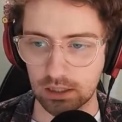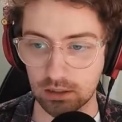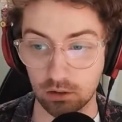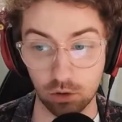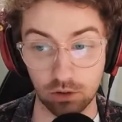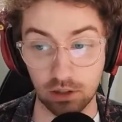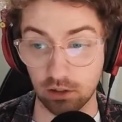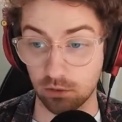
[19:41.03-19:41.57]

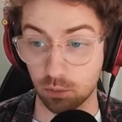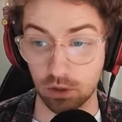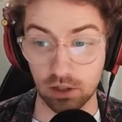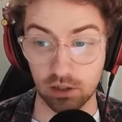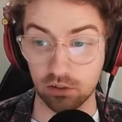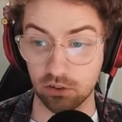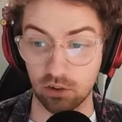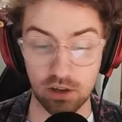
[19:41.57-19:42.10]
Look, that's why
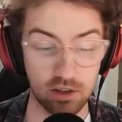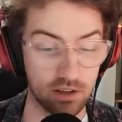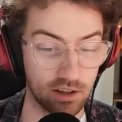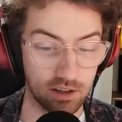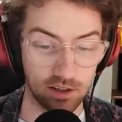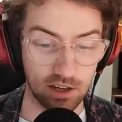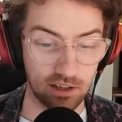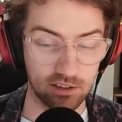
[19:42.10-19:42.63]
they signed
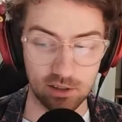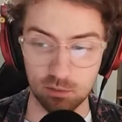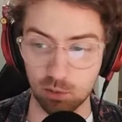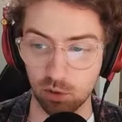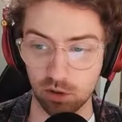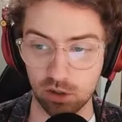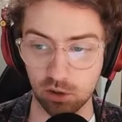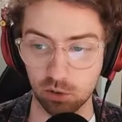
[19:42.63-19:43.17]
Anthony
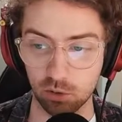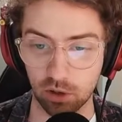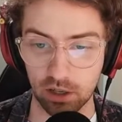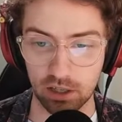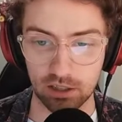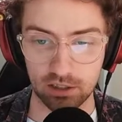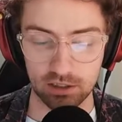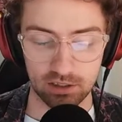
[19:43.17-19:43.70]
Burke-Gilroy.
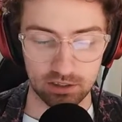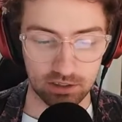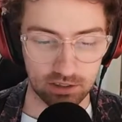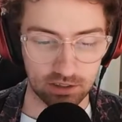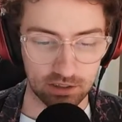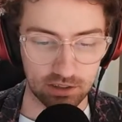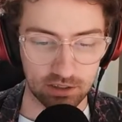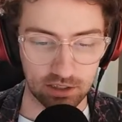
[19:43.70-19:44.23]

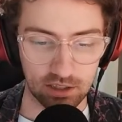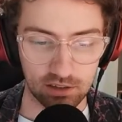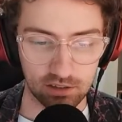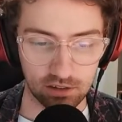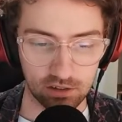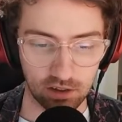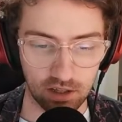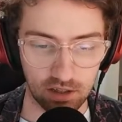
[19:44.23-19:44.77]
He's a
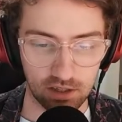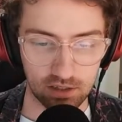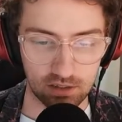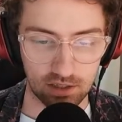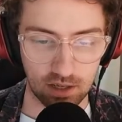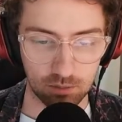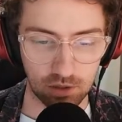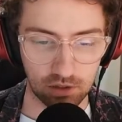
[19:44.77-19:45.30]
guy that
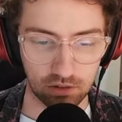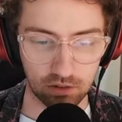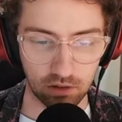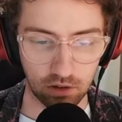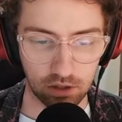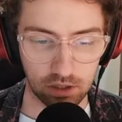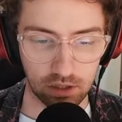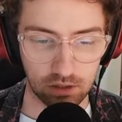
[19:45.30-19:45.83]
can
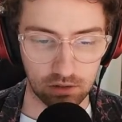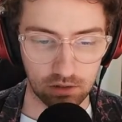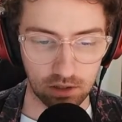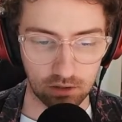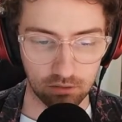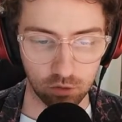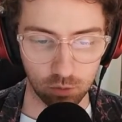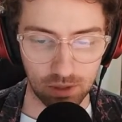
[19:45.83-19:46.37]
slot in at
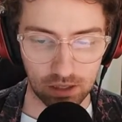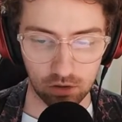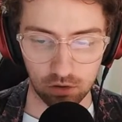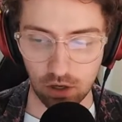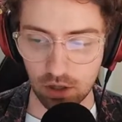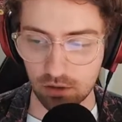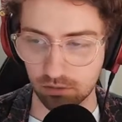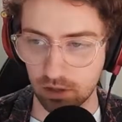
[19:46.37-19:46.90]
fullback on
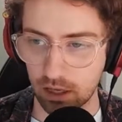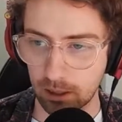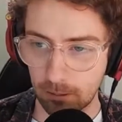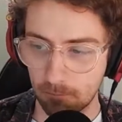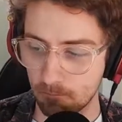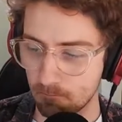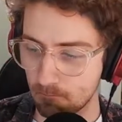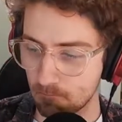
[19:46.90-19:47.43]
either flank.
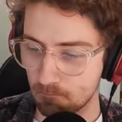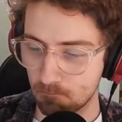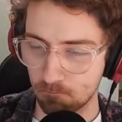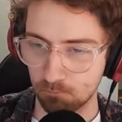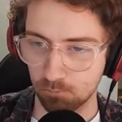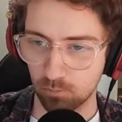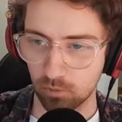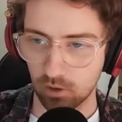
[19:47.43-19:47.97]

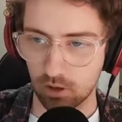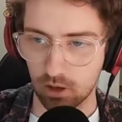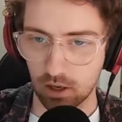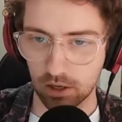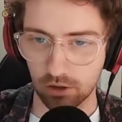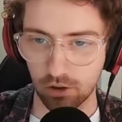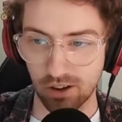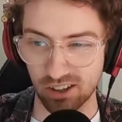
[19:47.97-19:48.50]

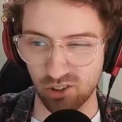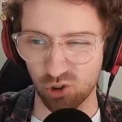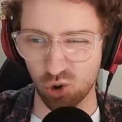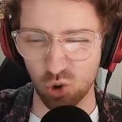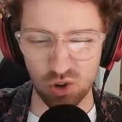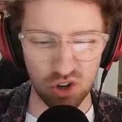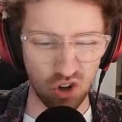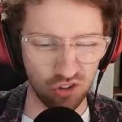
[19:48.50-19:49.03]
Kai
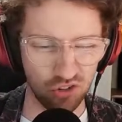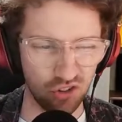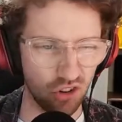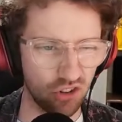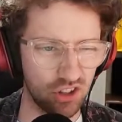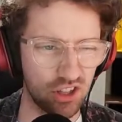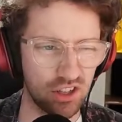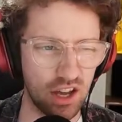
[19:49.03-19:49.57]
Trewin,
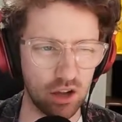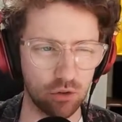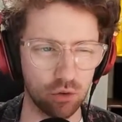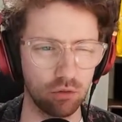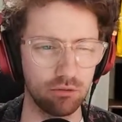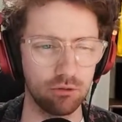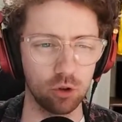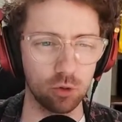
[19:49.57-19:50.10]
not your
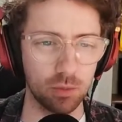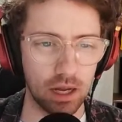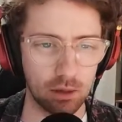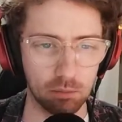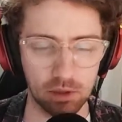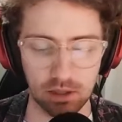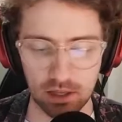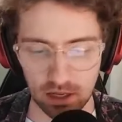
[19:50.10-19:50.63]
natural fullback,
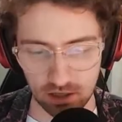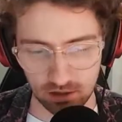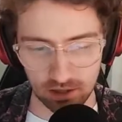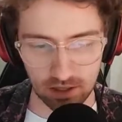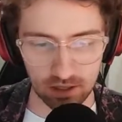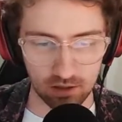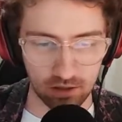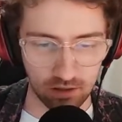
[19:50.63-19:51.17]
but
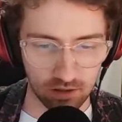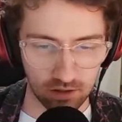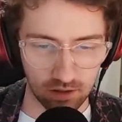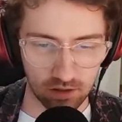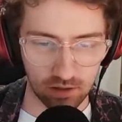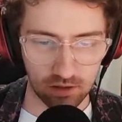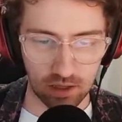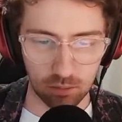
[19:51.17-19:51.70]
can
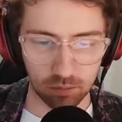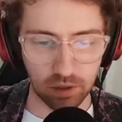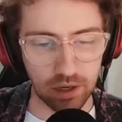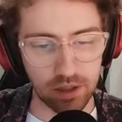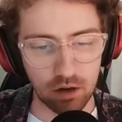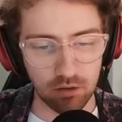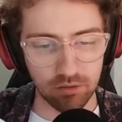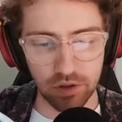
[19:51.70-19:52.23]
play
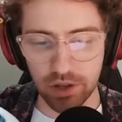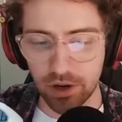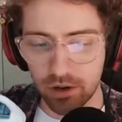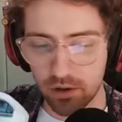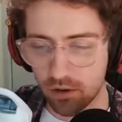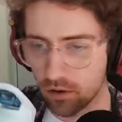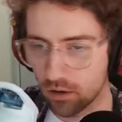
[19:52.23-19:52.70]
there if needed.